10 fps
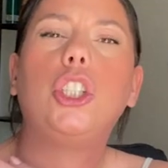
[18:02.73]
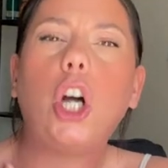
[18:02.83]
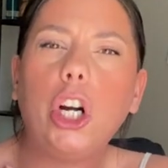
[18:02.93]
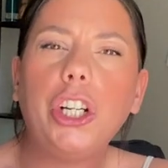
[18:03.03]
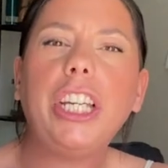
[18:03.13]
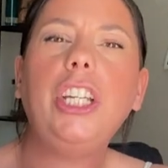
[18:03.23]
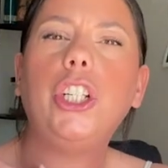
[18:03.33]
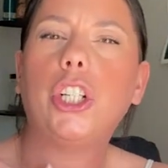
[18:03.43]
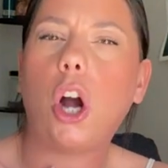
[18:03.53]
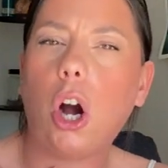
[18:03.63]
guarding
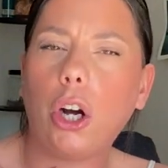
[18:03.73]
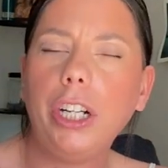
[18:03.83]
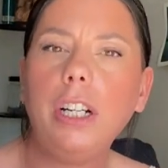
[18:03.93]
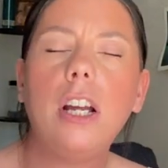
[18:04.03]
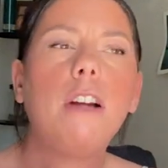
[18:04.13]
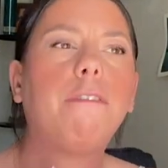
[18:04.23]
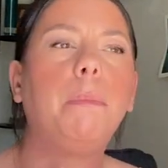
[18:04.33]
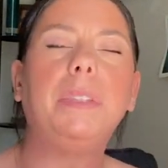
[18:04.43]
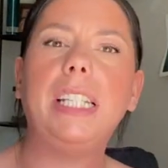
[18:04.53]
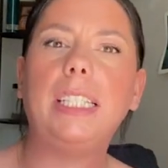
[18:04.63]
your heart
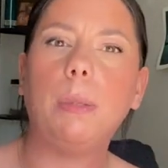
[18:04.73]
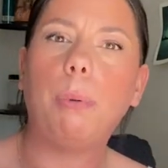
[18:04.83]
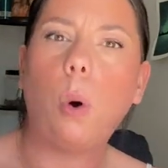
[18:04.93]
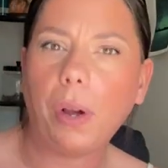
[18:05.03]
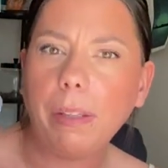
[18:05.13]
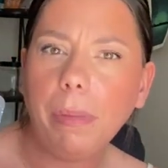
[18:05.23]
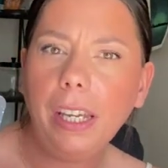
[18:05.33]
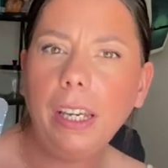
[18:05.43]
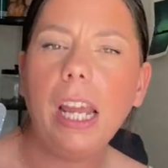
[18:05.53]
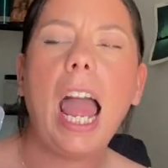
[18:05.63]
from
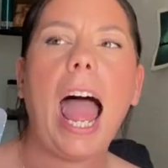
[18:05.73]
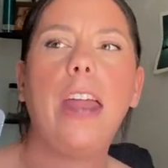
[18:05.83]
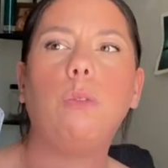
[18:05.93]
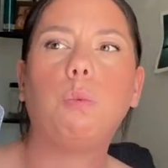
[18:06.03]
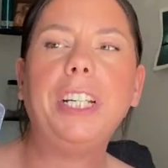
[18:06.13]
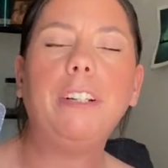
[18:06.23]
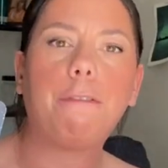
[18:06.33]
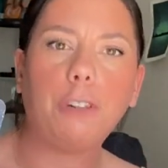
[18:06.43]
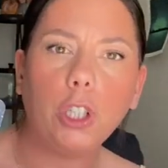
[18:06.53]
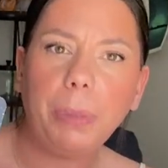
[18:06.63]
disappointment, and
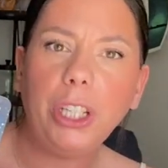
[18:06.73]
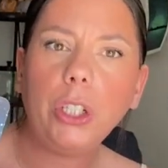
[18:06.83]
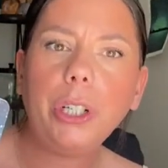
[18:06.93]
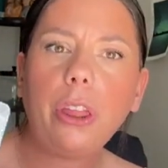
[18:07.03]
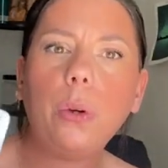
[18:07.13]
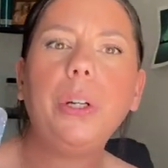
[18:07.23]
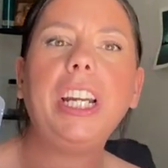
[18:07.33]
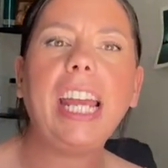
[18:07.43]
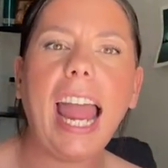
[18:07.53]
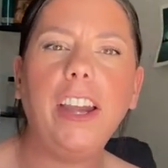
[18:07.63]
reaffirming your
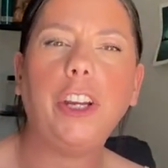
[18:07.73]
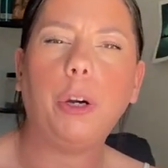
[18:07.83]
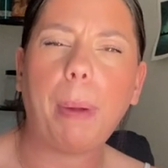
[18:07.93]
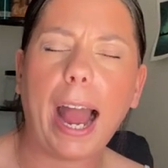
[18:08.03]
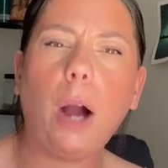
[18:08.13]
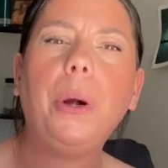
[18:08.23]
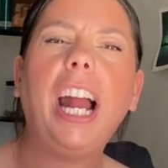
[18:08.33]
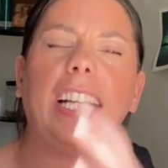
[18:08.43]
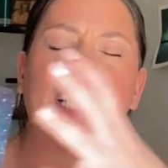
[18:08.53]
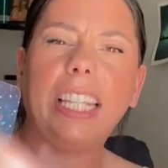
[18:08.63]
authority and your power
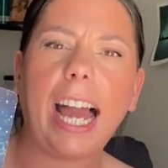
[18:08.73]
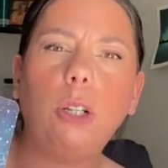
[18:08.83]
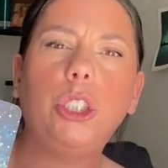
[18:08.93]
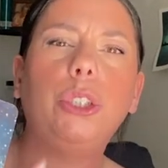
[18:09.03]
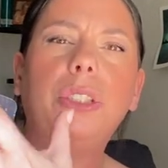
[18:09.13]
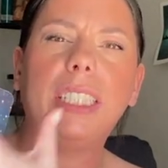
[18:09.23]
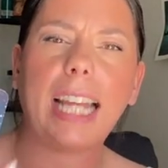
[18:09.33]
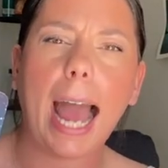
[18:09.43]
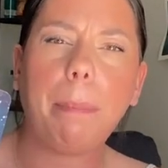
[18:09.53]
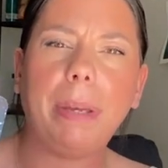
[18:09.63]
has allowed you to
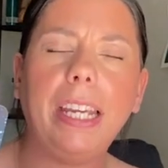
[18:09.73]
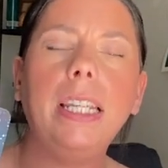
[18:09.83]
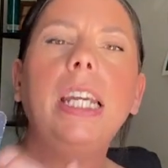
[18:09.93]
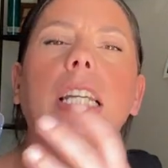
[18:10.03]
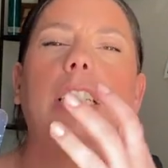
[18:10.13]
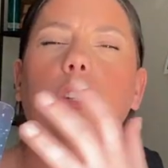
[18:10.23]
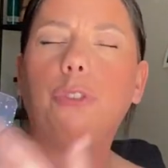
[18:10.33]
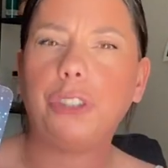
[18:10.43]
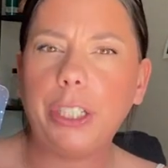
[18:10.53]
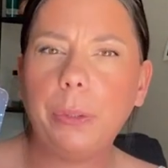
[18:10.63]
tap in to the
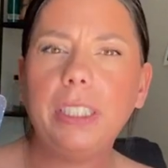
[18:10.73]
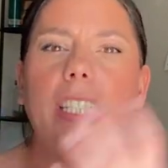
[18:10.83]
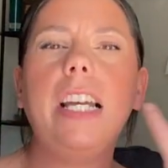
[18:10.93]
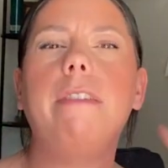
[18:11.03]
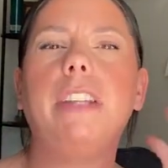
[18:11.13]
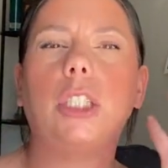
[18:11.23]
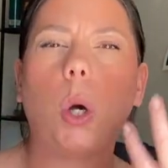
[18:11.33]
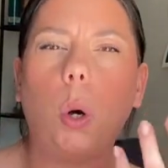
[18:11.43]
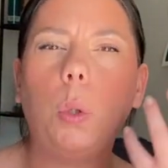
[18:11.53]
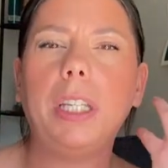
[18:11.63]
frequency of this
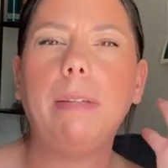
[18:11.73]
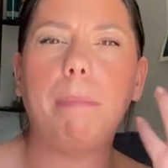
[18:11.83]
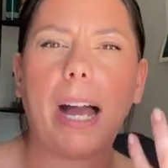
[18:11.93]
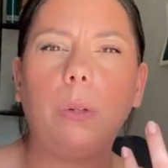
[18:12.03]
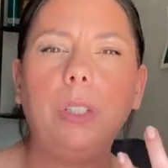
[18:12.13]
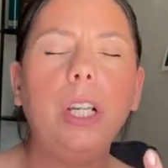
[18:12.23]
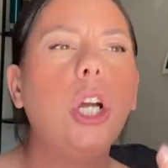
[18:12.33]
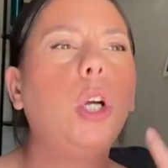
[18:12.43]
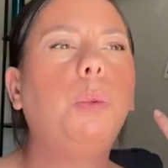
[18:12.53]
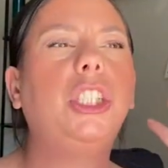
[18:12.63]
Holy Mountain,
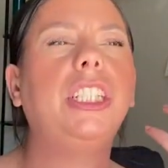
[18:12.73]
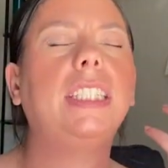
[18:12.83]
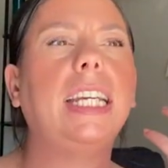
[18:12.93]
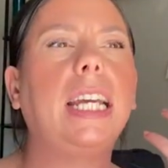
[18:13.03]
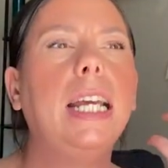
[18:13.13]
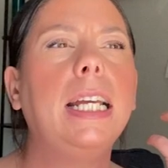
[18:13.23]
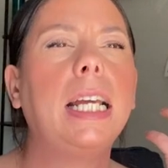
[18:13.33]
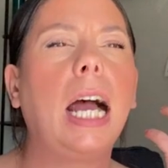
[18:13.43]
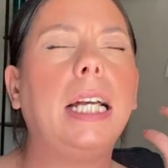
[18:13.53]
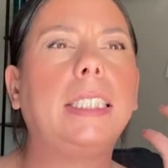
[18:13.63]
which is like
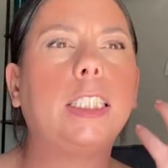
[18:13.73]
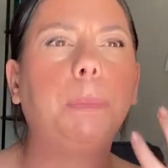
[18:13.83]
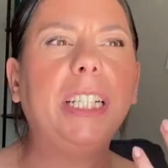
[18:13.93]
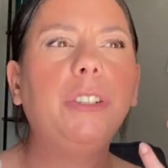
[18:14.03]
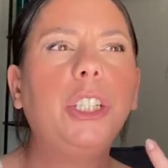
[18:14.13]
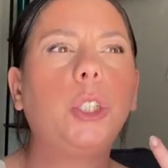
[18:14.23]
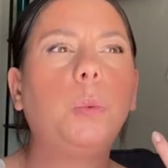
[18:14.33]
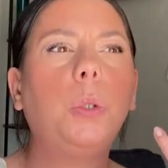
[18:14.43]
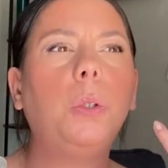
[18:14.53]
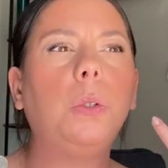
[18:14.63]
a
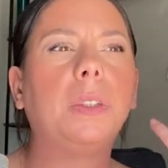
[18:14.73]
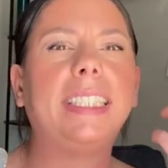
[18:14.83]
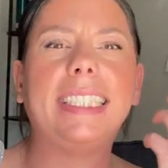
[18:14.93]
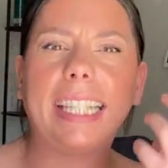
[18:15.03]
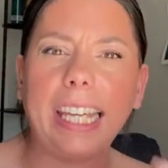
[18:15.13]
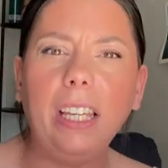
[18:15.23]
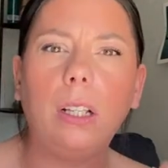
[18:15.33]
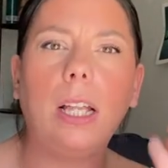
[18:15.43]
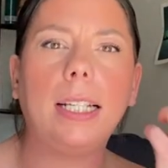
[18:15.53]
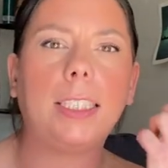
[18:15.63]
spiritual
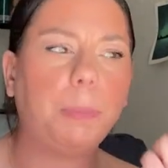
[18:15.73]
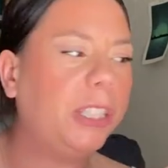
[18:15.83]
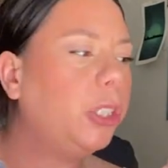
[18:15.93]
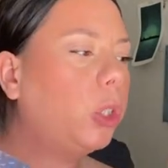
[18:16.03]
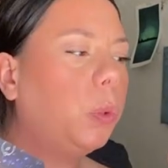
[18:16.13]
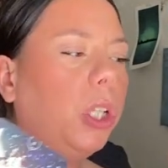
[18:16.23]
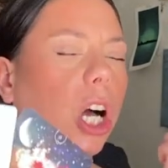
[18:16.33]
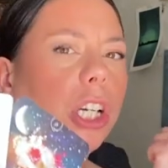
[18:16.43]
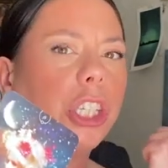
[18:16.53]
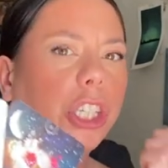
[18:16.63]
skill, a spiritual
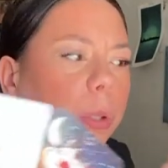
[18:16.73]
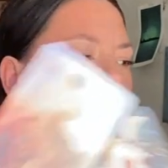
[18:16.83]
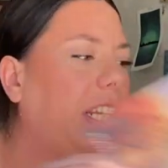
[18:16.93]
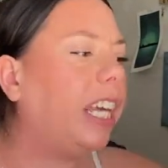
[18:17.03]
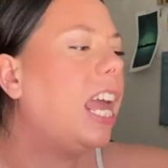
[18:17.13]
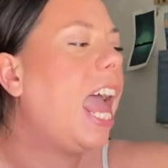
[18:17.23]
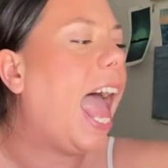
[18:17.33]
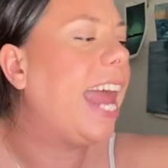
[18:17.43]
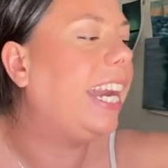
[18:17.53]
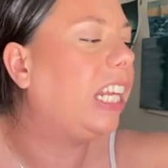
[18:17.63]
acuity,
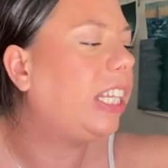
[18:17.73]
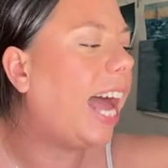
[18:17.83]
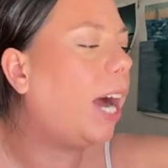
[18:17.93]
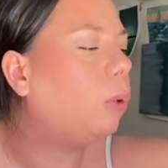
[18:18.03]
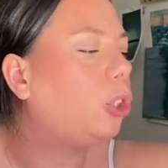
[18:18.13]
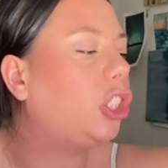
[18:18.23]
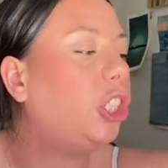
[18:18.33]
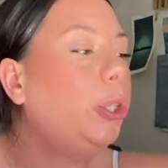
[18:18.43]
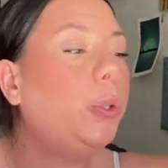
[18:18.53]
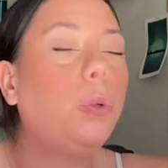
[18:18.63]
and it allowed
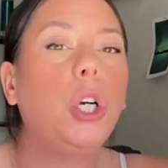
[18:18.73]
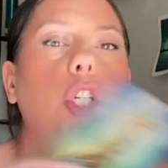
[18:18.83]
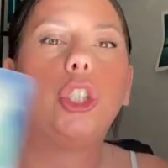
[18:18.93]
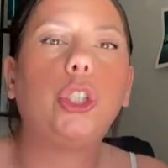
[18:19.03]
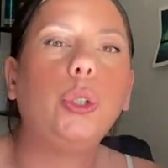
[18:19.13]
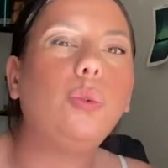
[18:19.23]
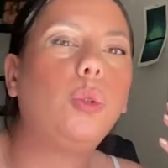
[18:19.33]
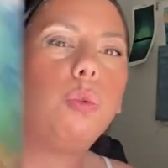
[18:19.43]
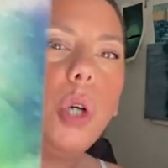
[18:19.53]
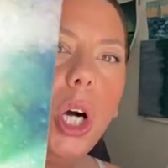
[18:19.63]
you to
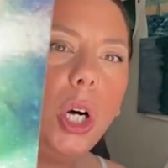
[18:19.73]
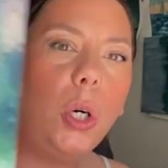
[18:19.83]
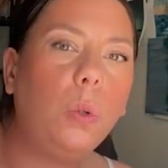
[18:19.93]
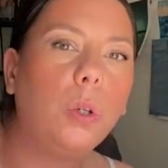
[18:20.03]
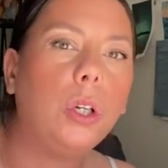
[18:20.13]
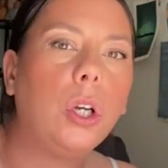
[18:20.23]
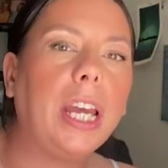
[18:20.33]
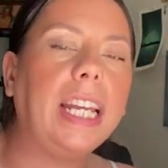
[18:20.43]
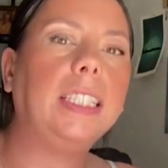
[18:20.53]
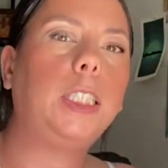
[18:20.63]
grow
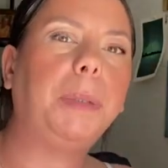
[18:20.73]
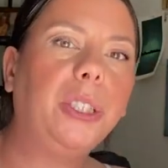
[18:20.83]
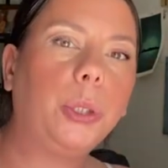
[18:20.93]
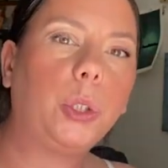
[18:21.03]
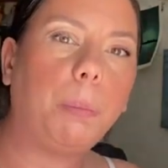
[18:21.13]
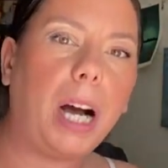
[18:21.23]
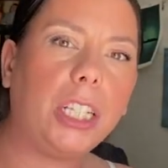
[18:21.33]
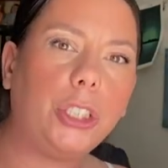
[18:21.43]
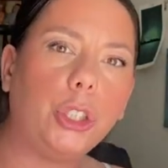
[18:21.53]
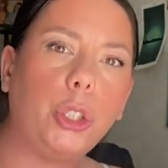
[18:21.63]
in spiritual
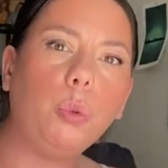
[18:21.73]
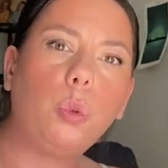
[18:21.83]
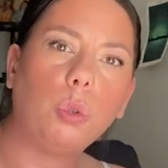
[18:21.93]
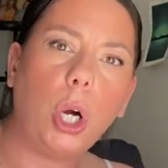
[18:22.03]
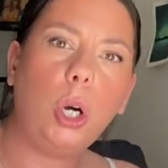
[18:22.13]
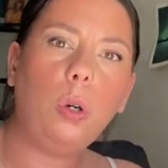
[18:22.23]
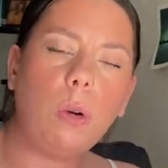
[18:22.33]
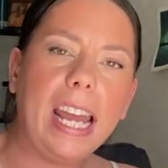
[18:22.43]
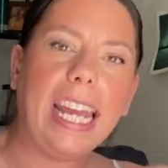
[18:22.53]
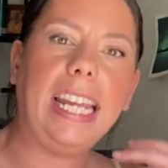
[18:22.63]
posture, to
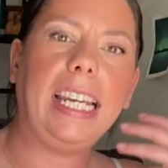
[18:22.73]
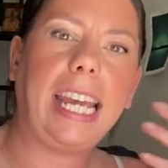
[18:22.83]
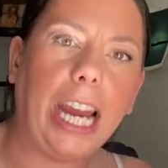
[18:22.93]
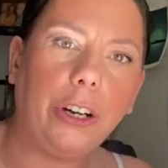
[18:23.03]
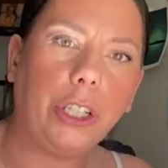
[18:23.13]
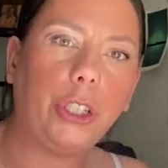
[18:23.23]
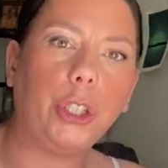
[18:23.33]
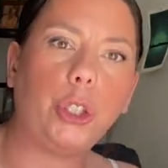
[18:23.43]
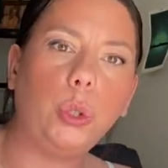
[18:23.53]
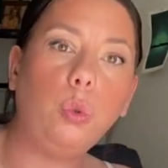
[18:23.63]
grow in character,
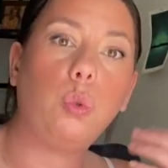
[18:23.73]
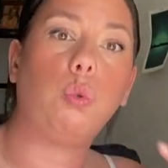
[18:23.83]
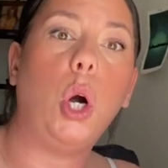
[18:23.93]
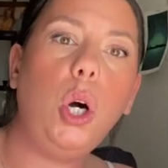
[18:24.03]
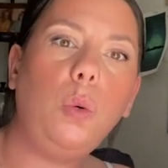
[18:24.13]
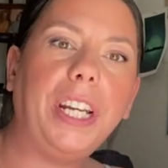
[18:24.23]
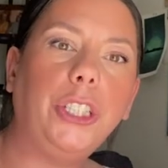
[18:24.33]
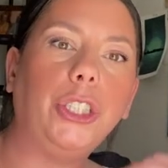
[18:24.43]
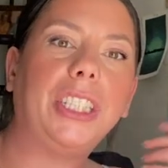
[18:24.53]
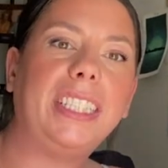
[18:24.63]
to grow in
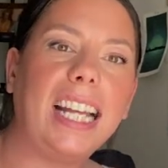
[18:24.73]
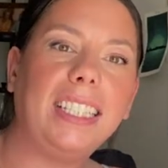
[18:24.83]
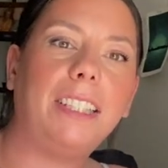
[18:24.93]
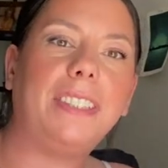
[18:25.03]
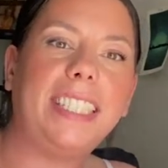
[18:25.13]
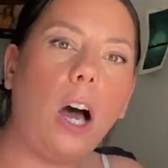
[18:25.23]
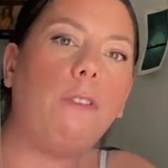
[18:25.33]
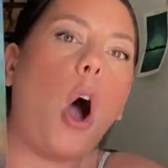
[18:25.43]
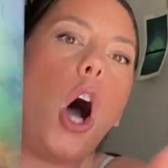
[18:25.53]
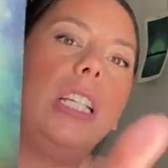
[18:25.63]
your sense of self
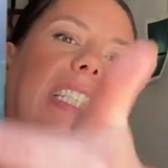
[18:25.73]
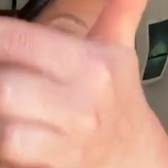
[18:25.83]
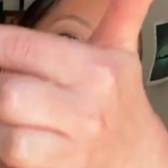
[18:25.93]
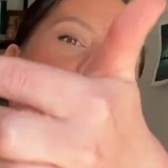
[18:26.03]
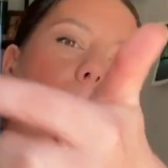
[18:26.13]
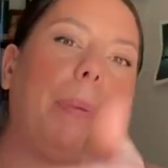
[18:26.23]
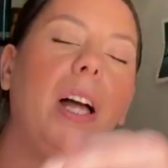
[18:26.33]
on top